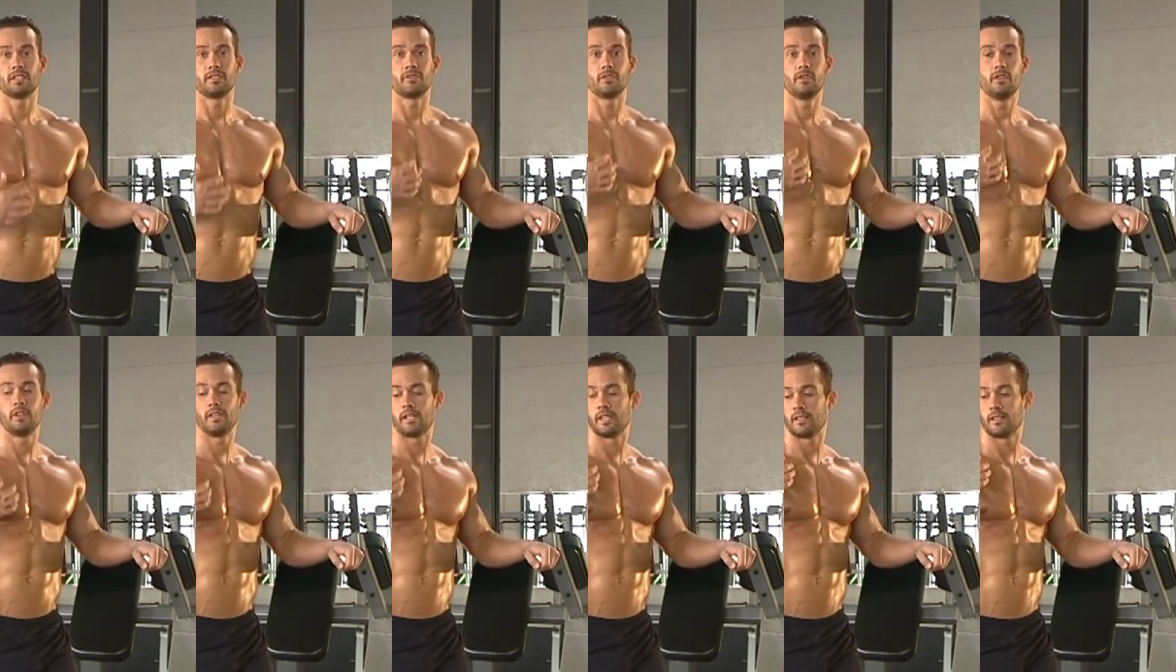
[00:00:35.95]
is for
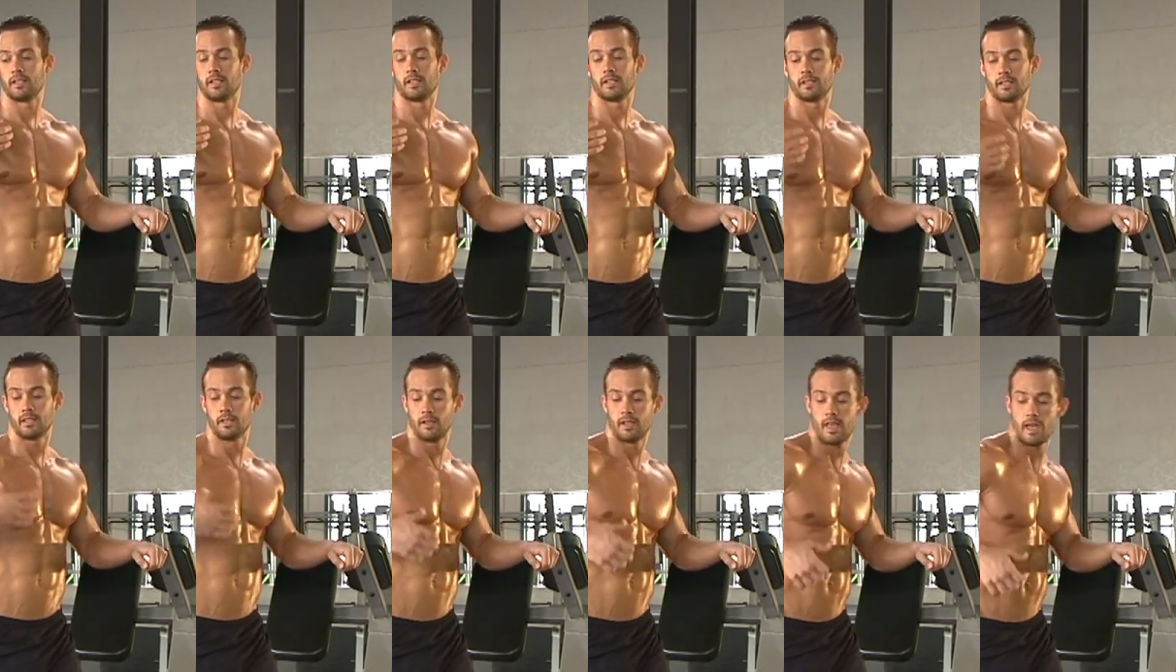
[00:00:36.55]
you to get
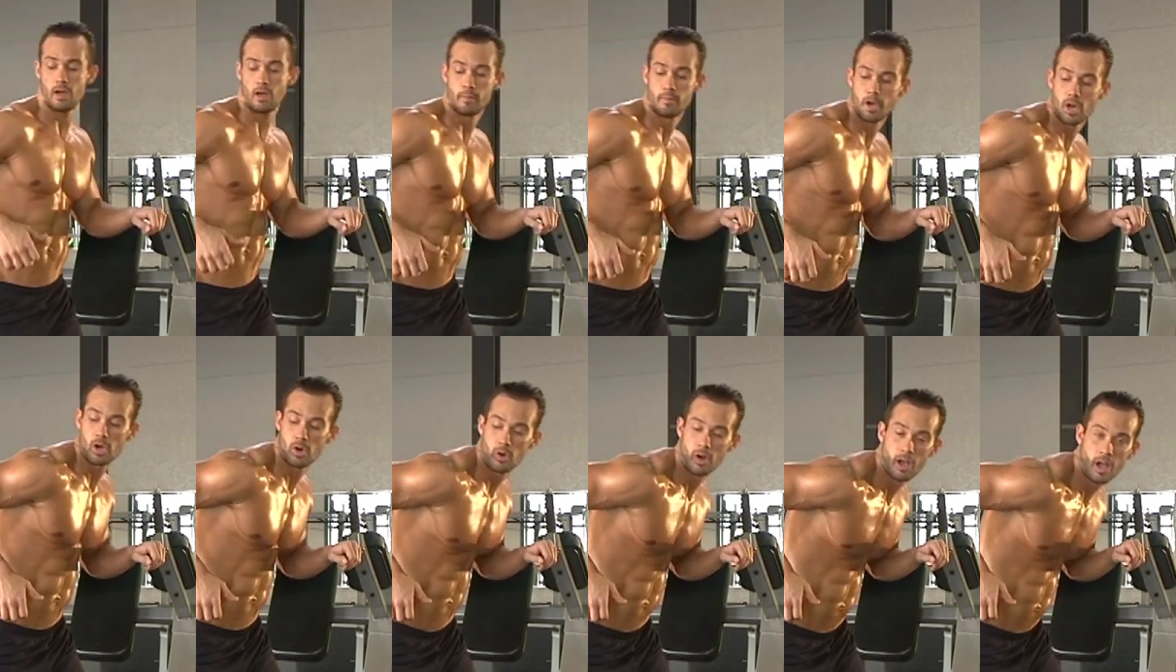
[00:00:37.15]
this
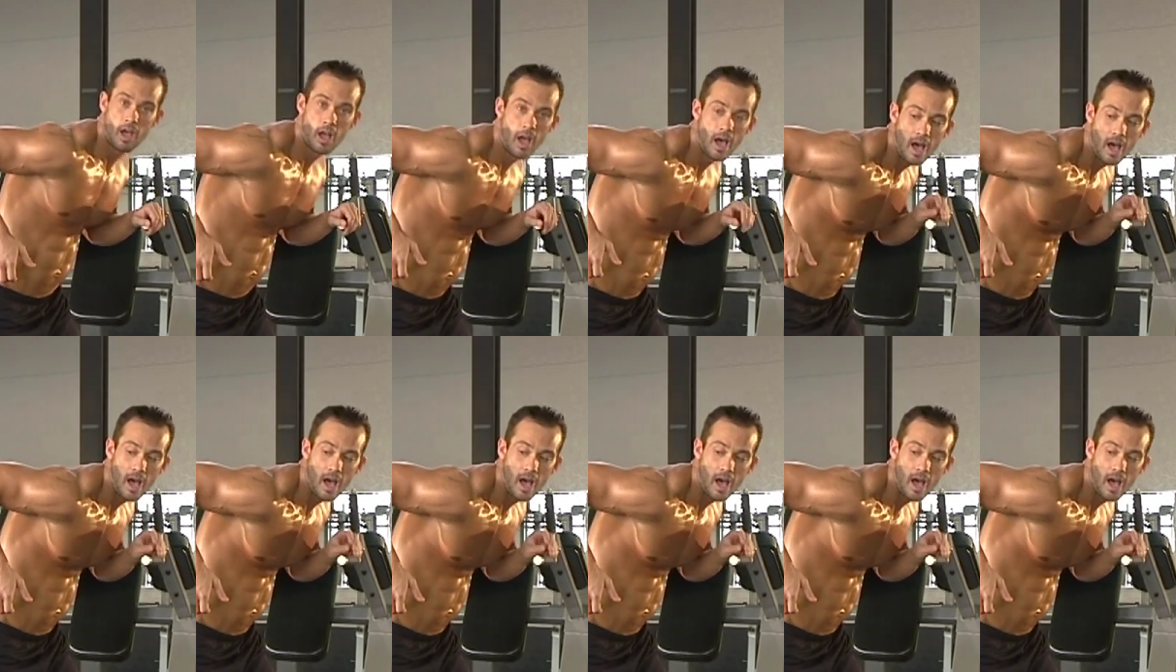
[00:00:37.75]
elbow